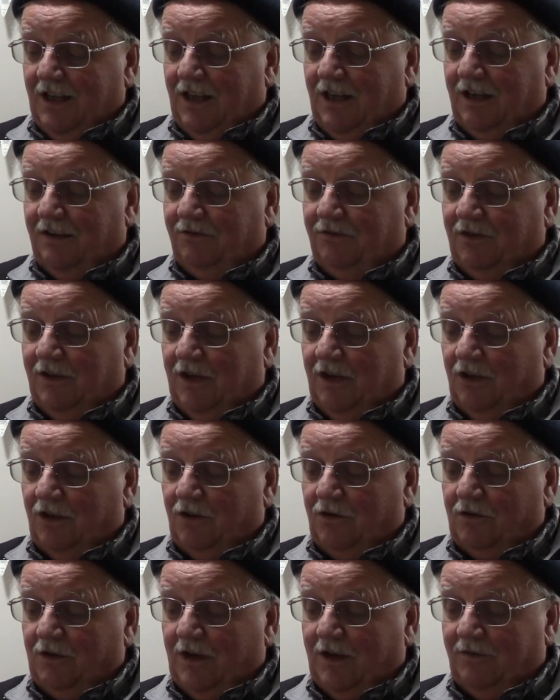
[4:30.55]
If the
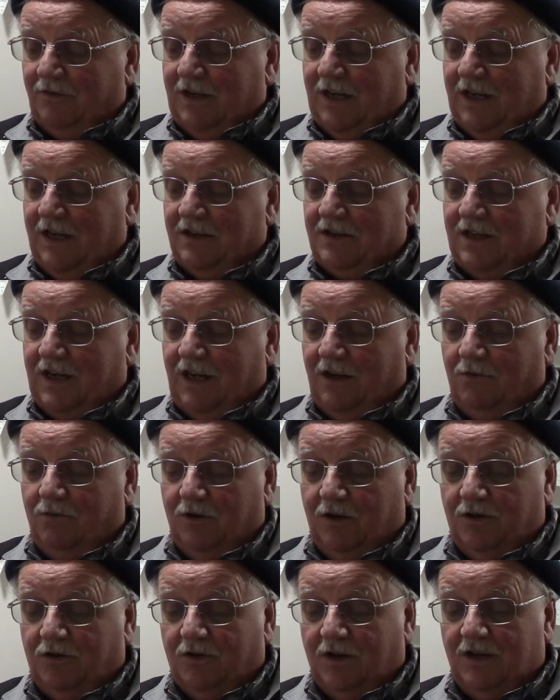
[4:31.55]
aircraft has a
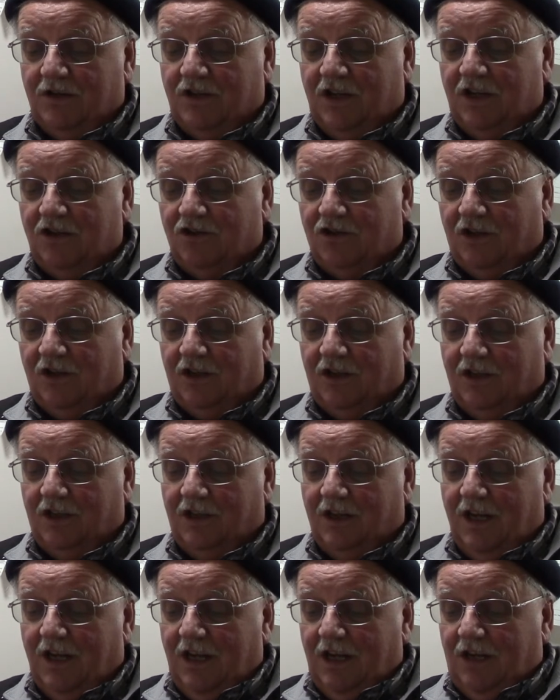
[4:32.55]
winterization
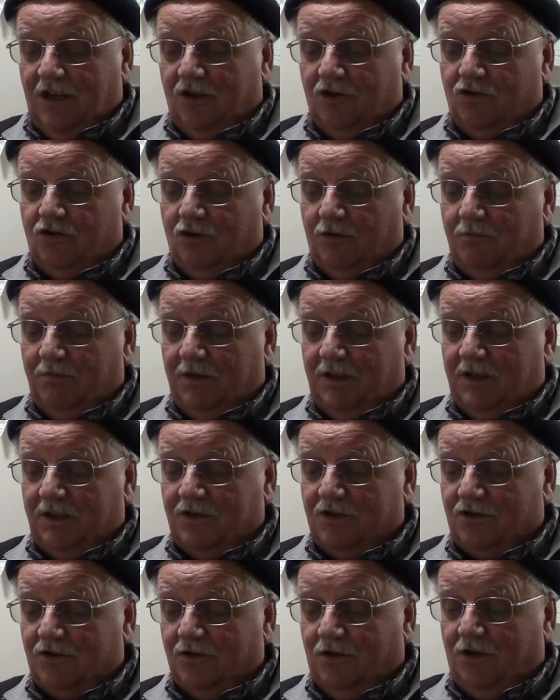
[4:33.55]
kit, it should be
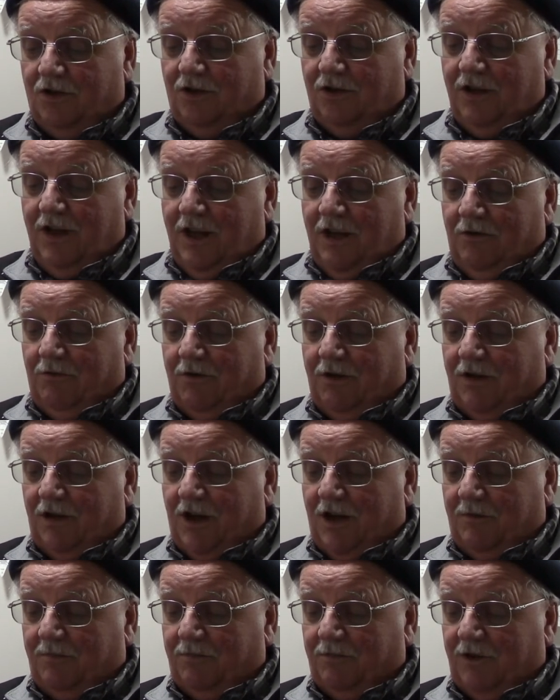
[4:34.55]
installed when
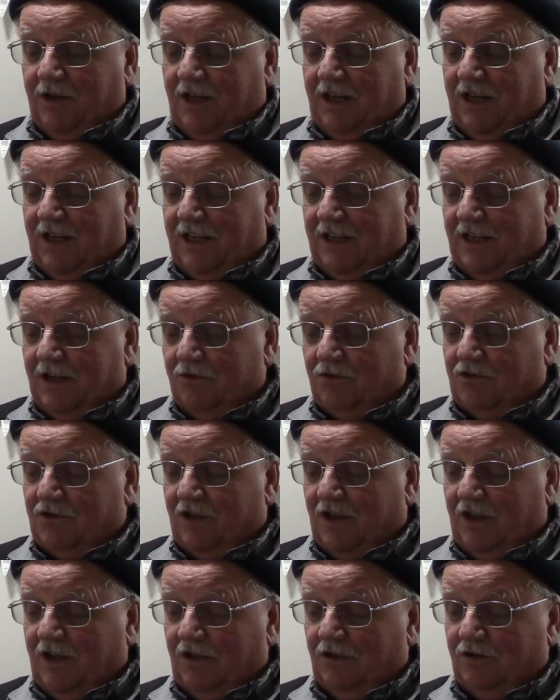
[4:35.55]
operating in
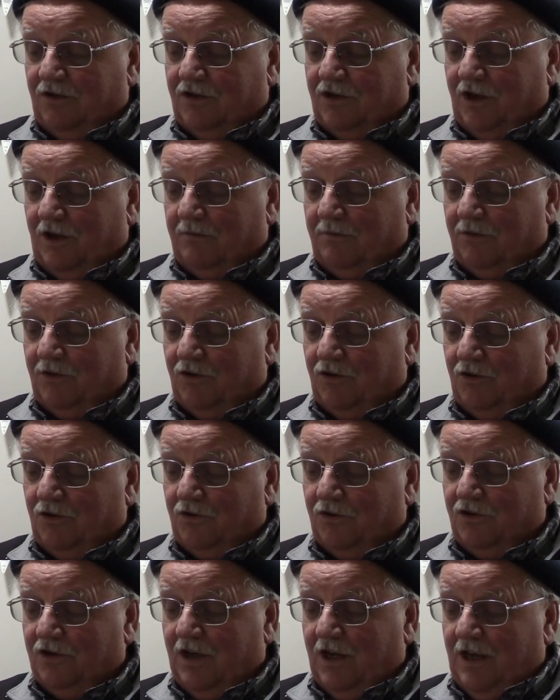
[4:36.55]
outside air
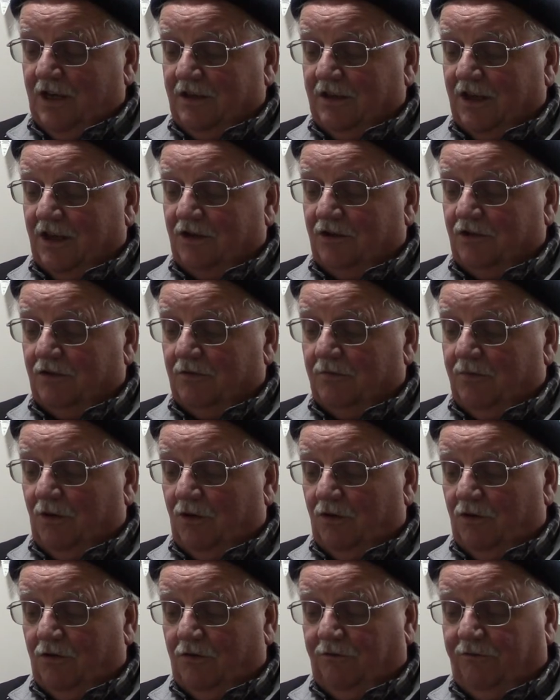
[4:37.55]
temperatures that are
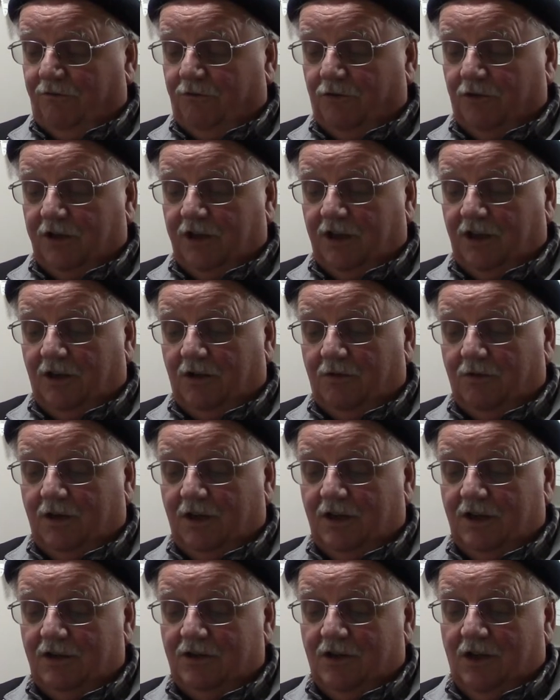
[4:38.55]
below 40
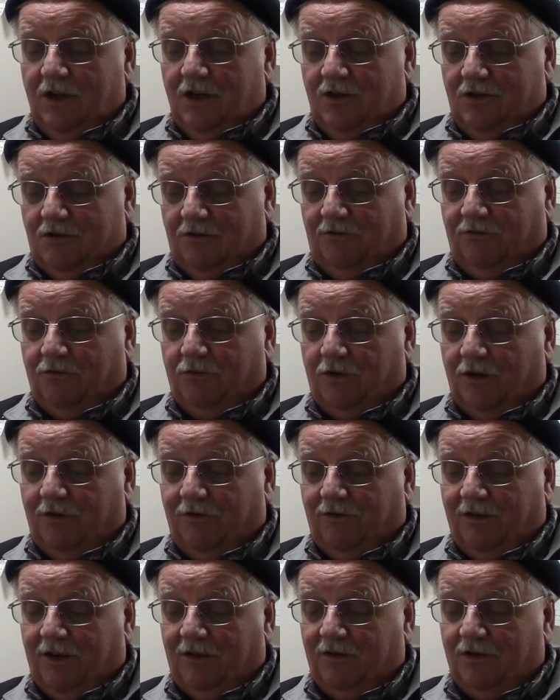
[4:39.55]
degrees to
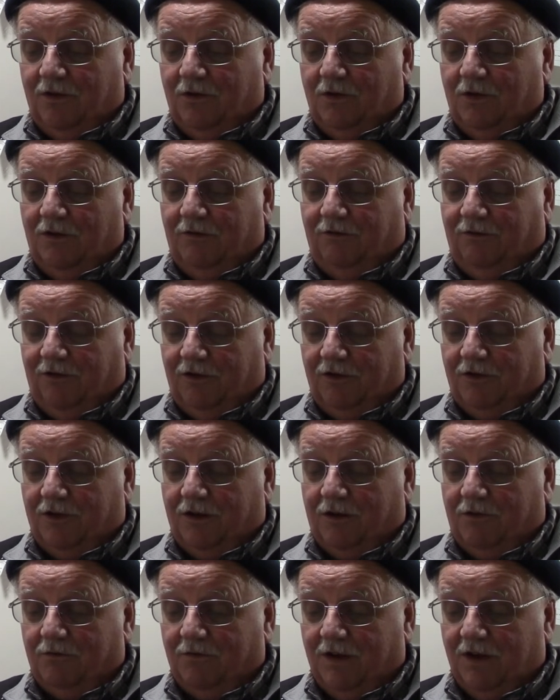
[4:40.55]
45 degree
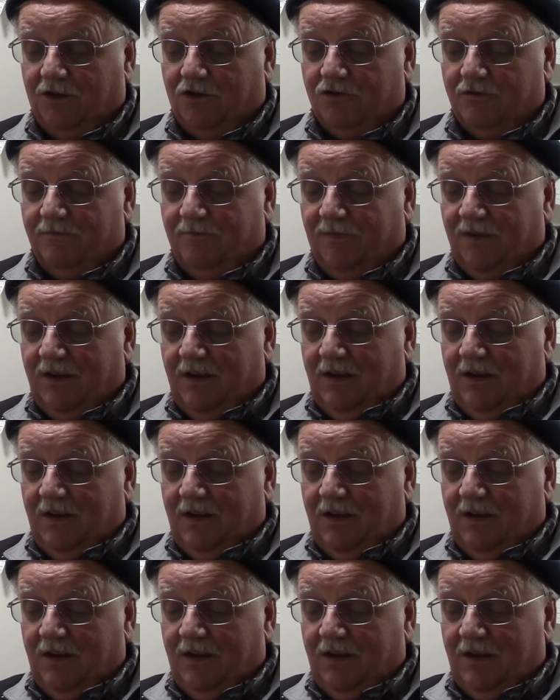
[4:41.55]
Fahrenheit range.